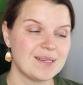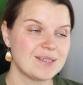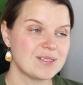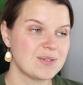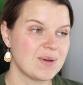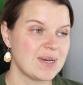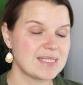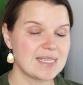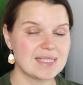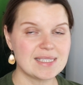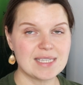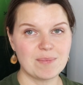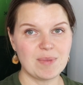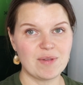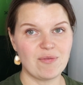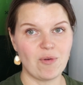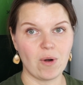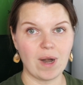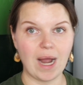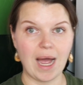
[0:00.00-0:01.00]
So as I said
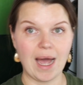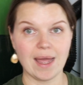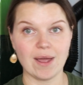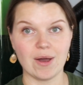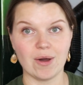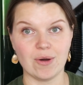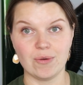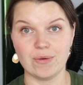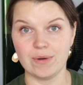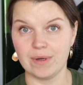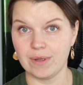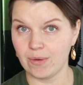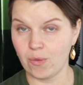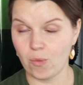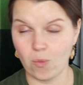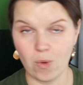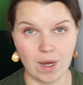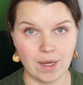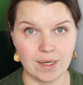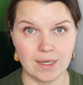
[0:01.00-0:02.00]
before, I own
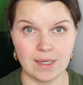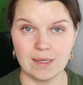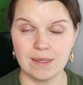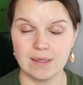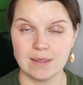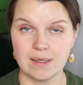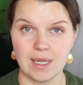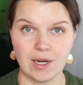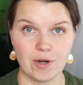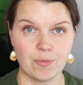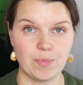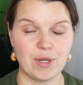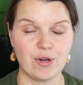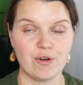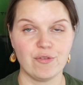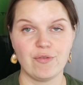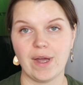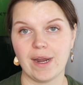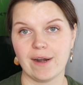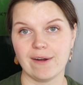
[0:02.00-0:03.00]
one air
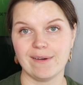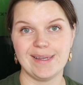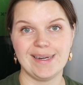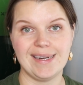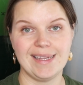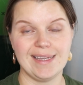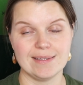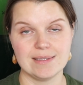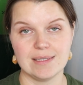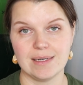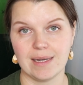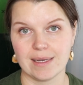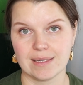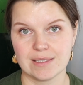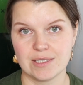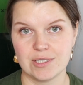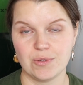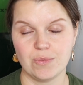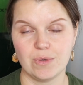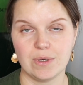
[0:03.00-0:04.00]
purifier. It is an
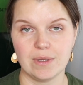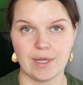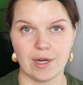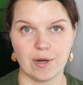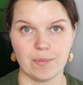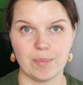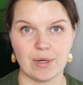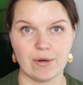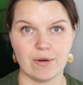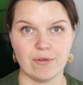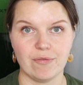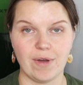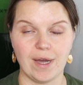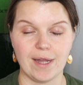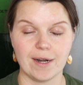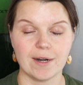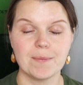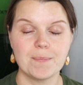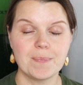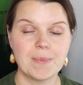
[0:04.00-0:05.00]
XTool air
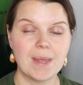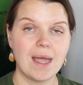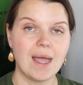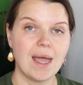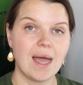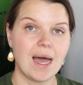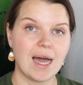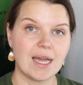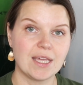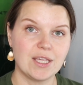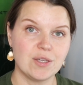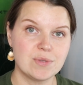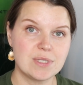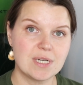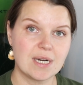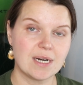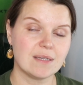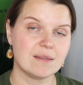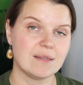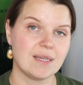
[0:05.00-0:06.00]
purifier. I use
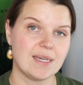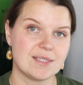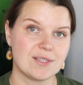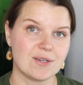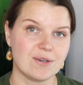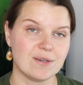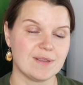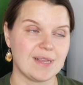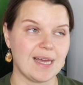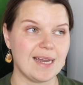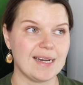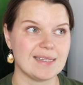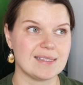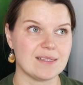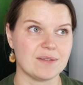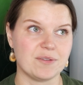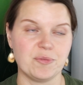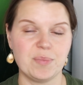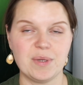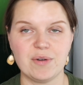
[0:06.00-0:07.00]
it on a laser that is
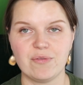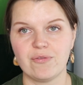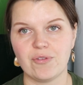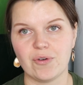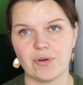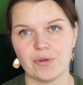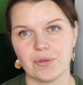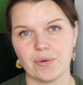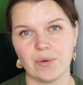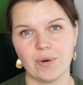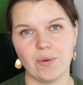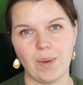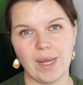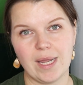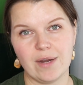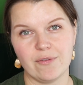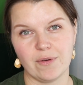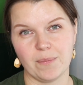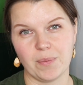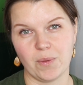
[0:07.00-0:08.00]
a little bit further
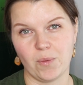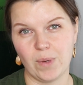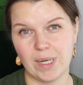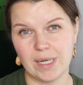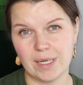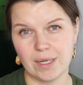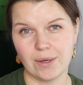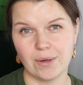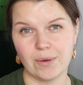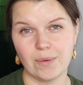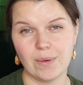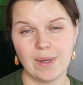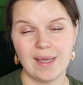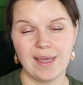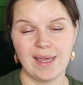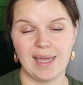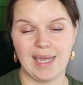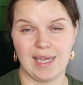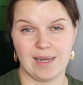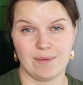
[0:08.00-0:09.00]
away from the window
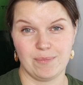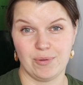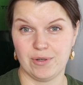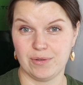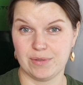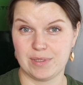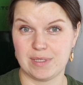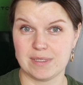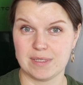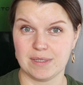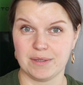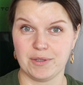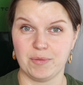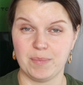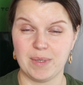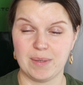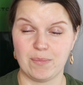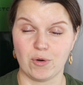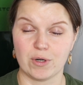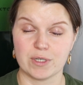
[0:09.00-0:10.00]
and produces a little
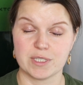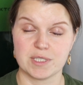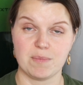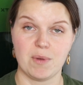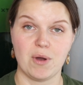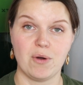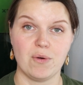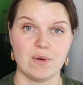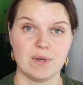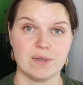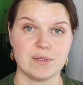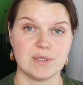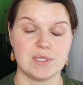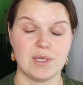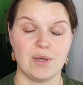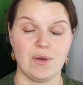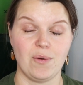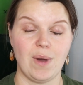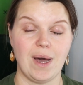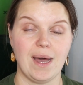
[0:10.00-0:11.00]
bit more smoke.
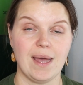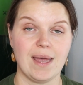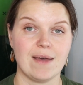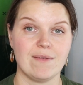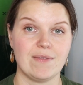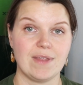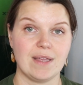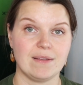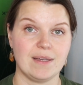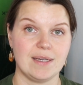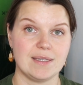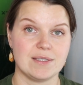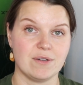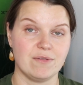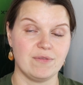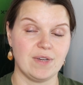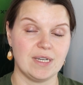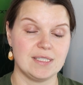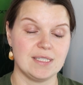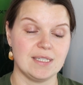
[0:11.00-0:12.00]
So I have that laser
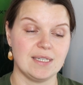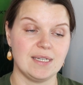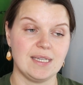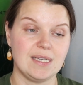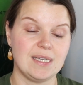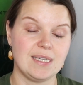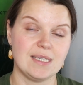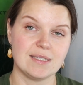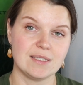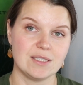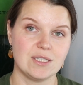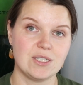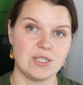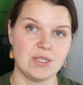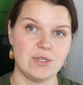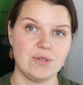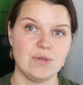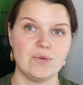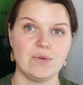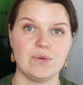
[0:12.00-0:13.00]
vented
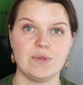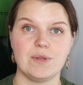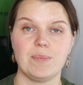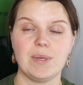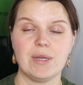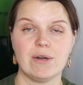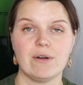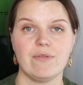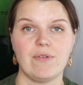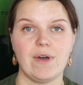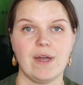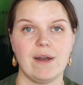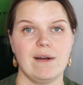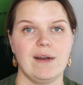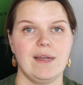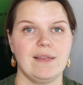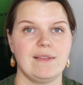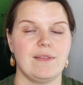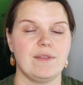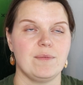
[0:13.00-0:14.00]
into the purifier
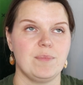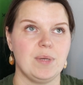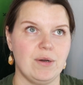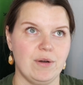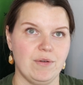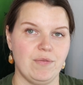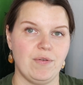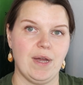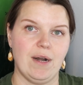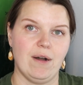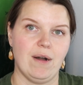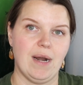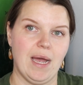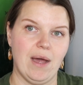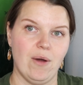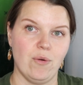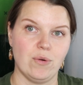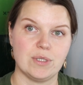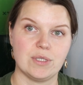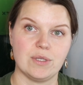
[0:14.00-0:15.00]
and then the purifier
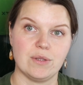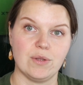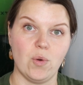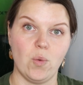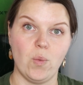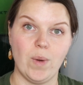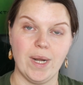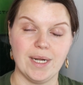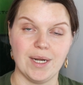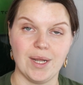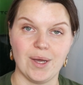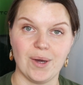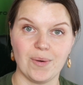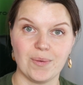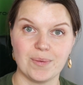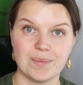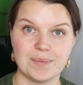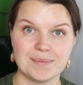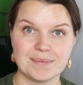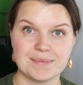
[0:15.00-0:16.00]
out the
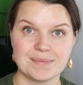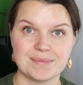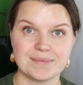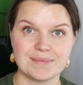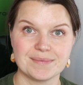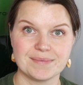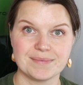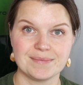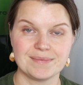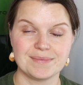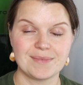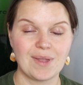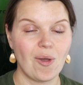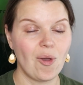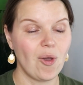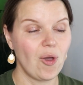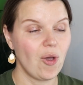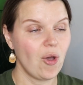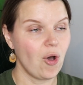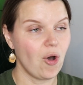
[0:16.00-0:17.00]
window.
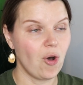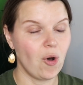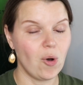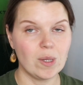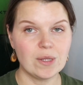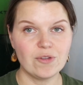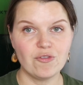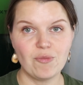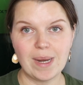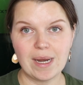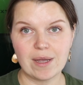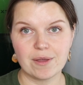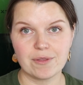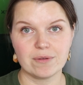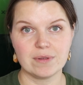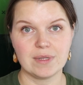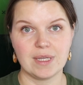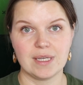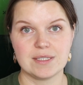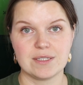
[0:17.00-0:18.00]
All of my
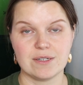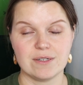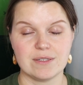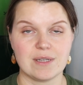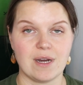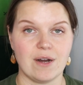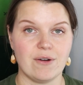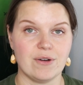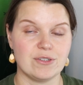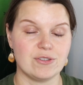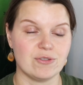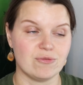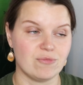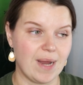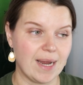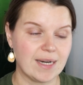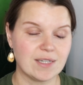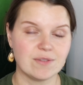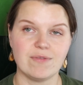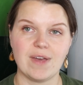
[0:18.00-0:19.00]
other lasers are a
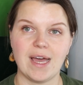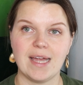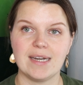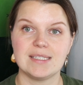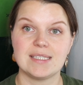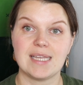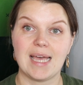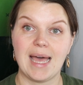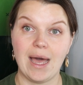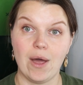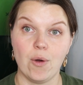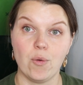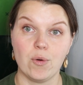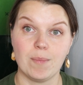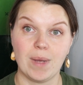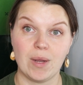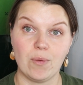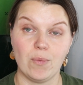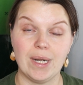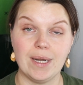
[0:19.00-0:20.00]
direct vent
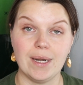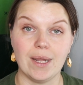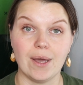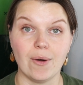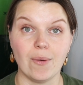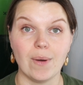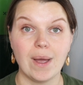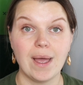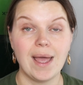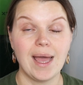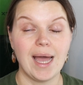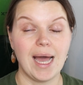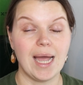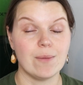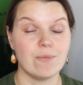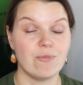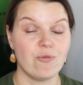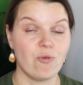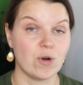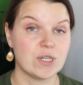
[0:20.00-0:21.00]
out my window. I
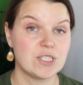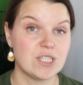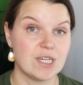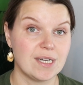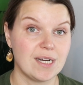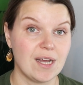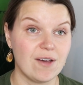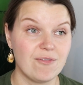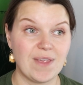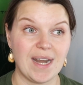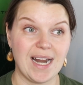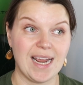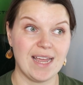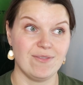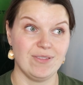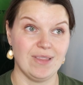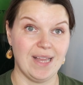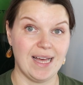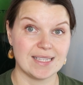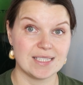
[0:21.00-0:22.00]
am fortunate enough that I
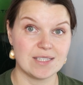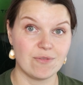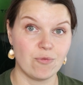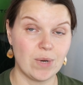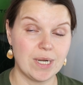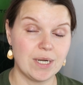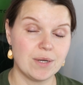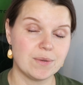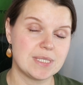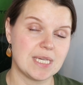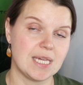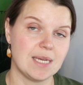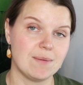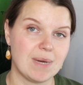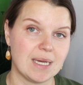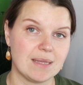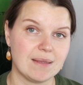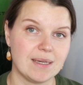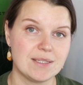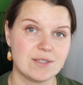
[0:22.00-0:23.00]
have lots of windows in
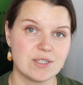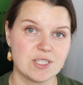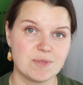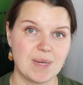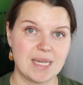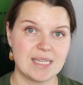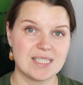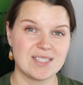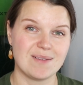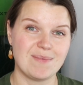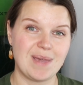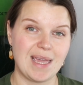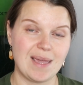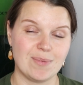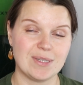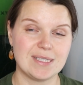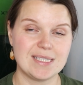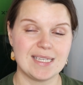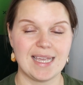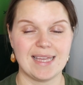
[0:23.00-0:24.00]
my laser space, so I'm
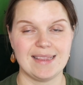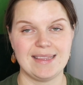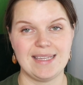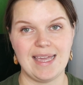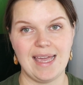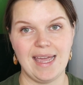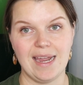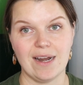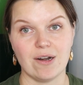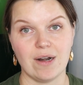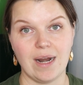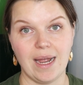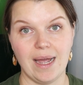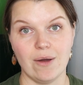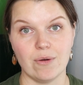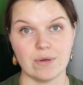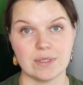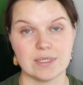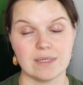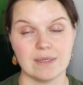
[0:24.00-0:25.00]
able to get the air
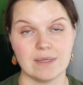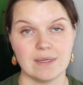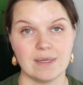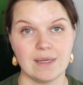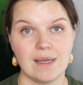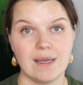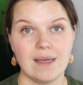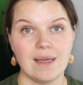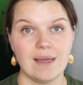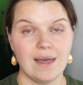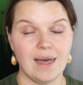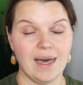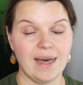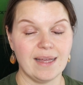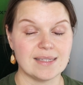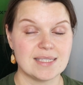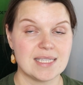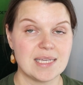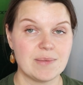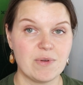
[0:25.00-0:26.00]
out.
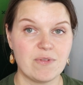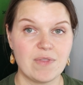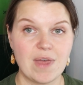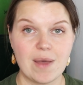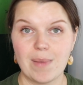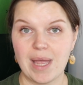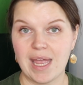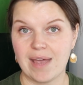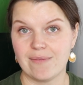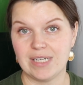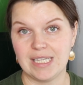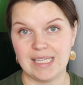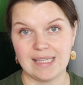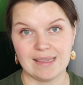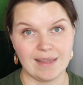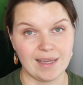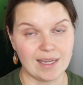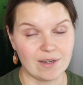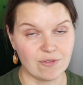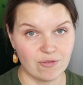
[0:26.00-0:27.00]
On some of them, I have an
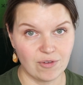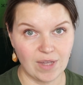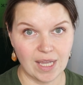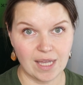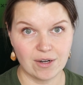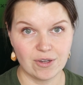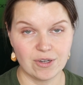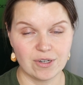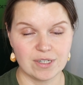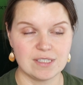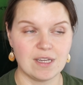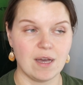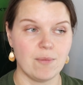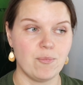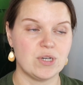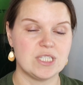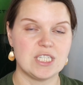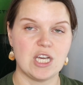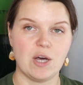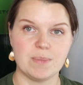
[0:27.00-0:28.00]
inline fan hooked up,
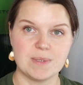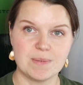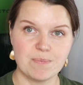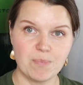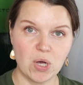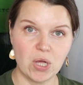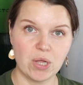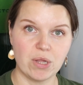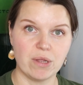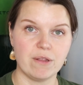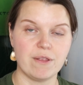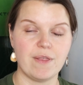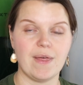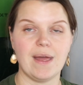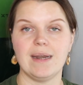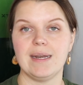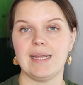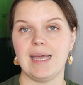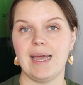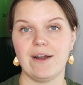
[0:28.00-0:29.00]
which helps pull
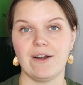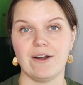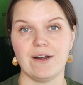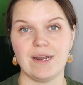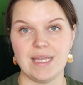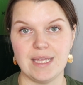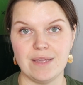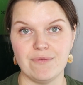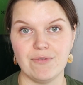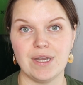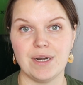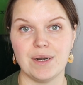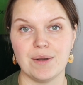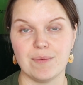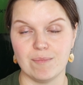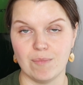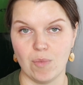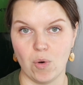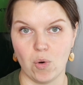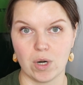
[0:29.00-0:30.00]
that air even
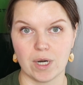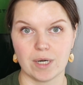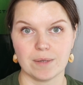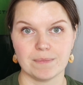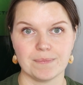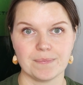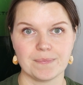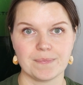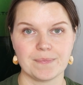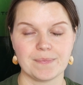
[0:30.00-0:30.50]
more.